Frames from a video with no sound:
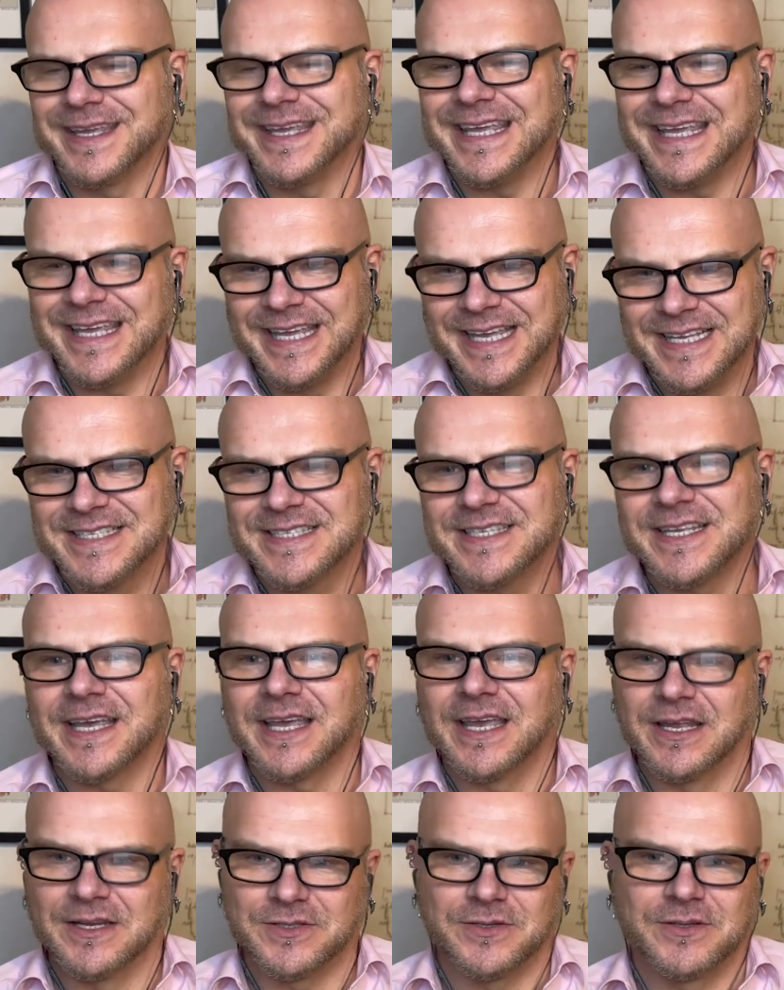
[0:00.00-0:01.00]
Easing
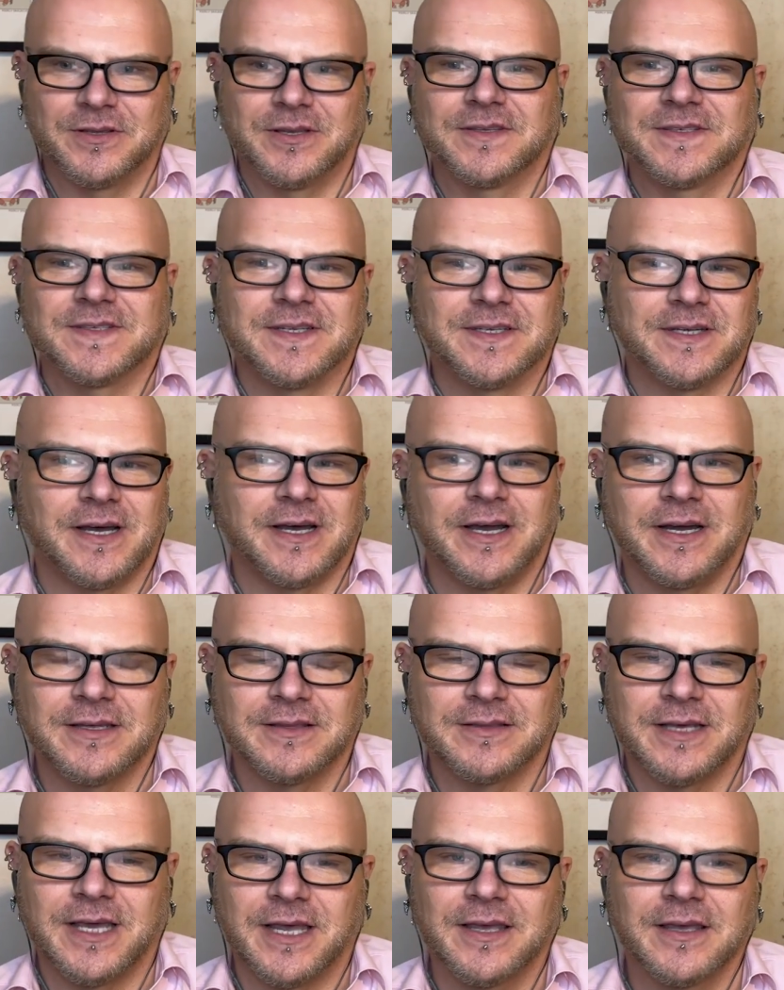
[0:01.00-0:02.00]
into this entire
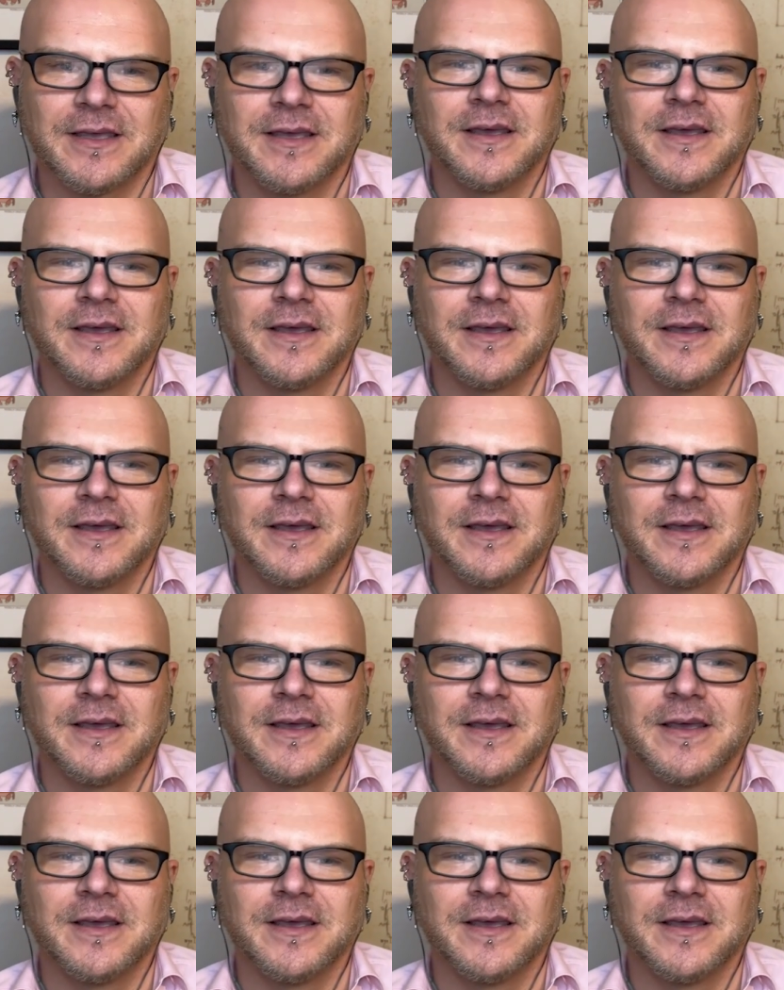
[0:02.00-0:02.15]
thing.